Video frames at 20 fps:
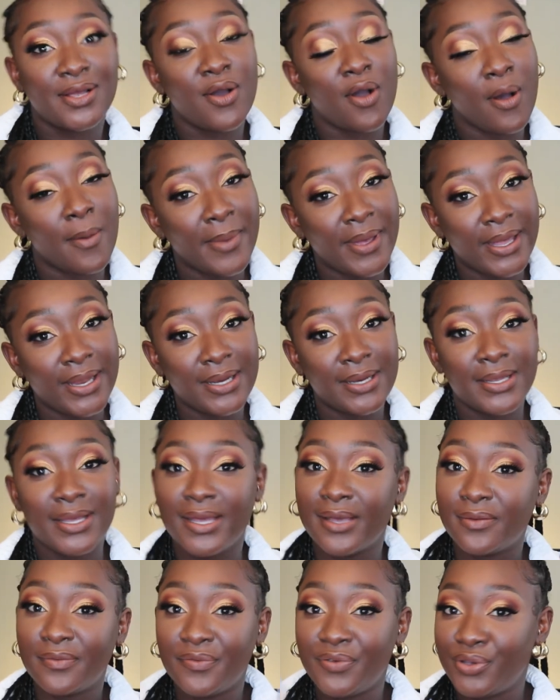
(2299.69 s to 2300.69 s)
Comment
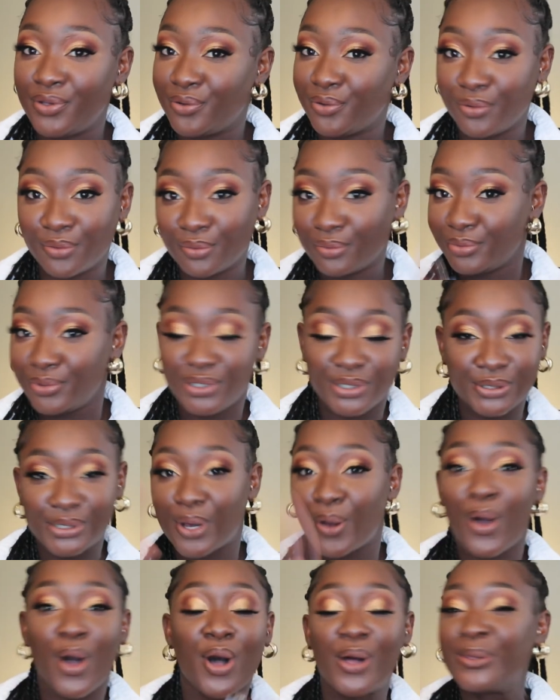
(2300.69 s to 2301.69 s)
if you
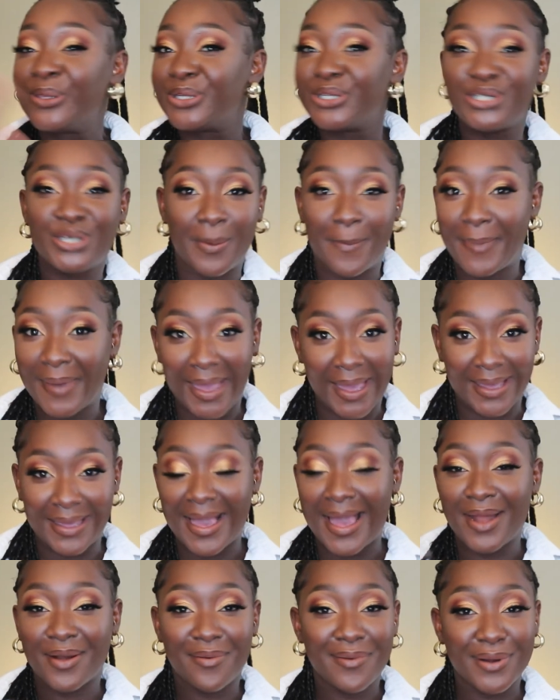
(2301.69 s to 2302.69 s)
know all the shebang.
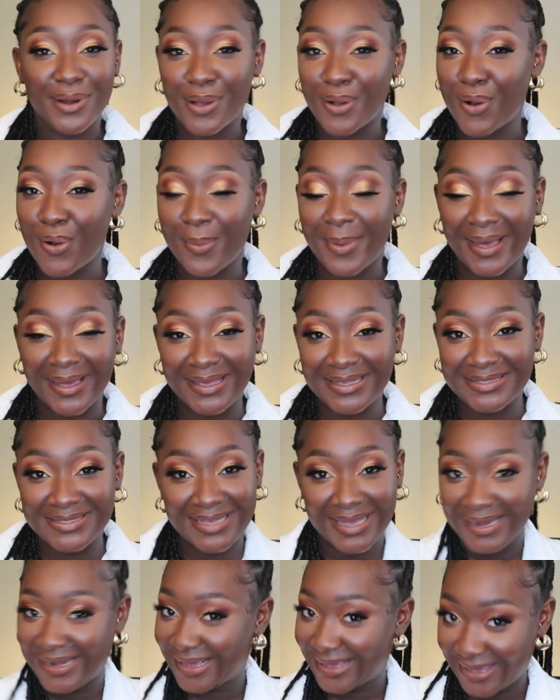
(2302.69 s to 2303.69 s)
I don't want to go back and
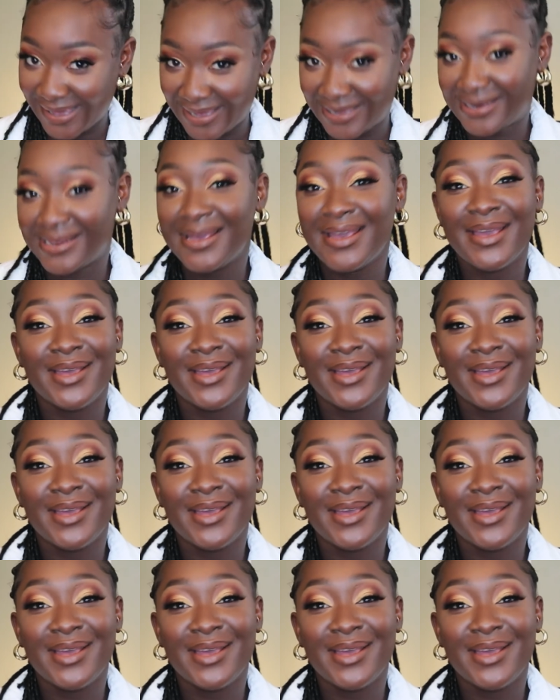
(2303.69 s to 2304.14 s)
say it again.